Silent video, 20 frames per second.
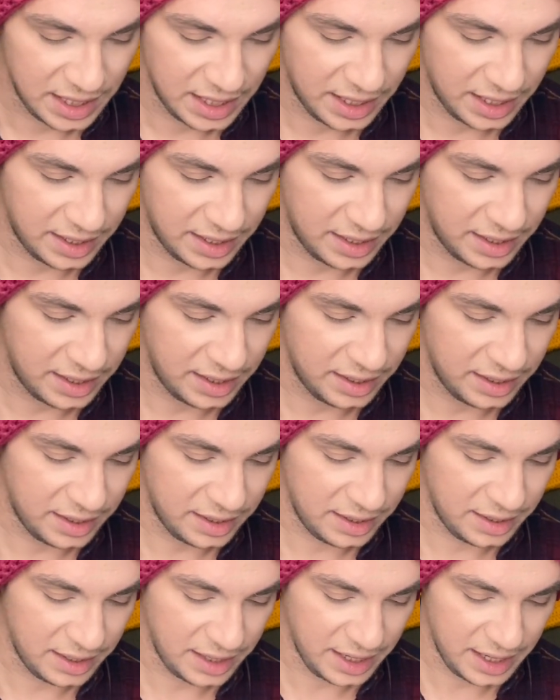Uh,
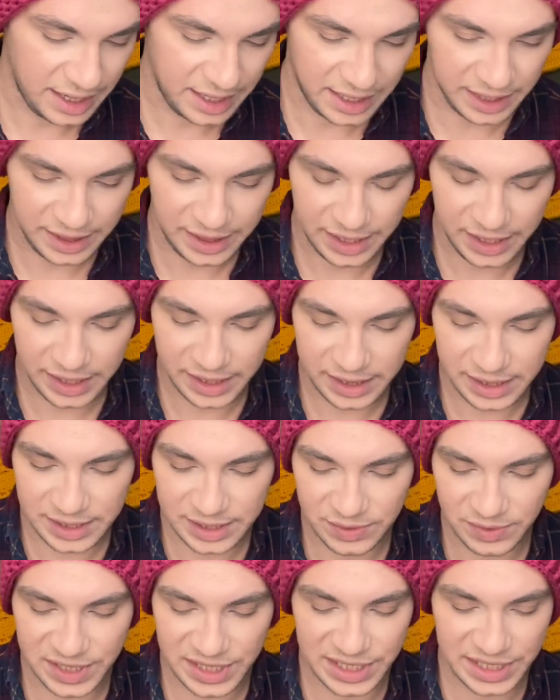and I think this
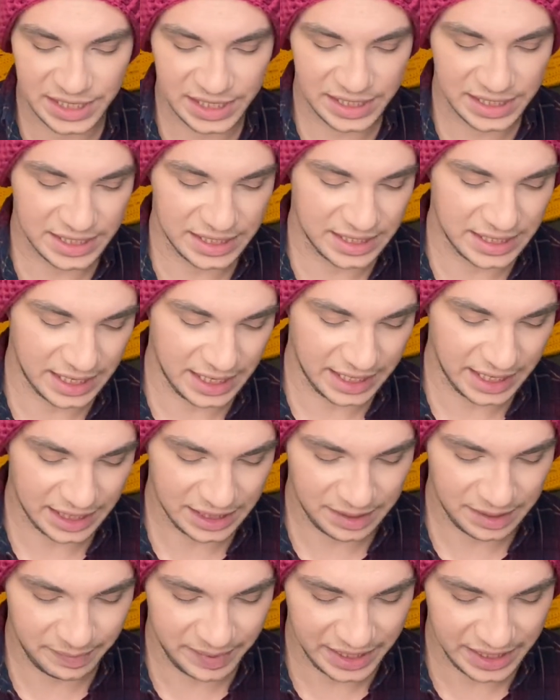was just done at
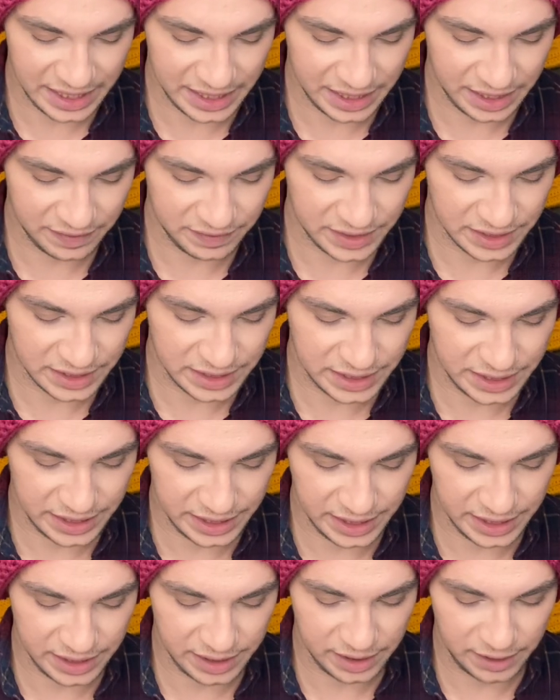the beginning of this
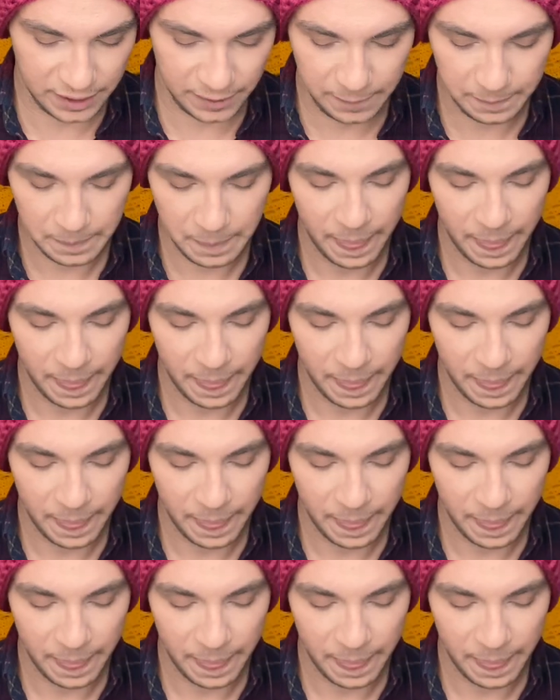year.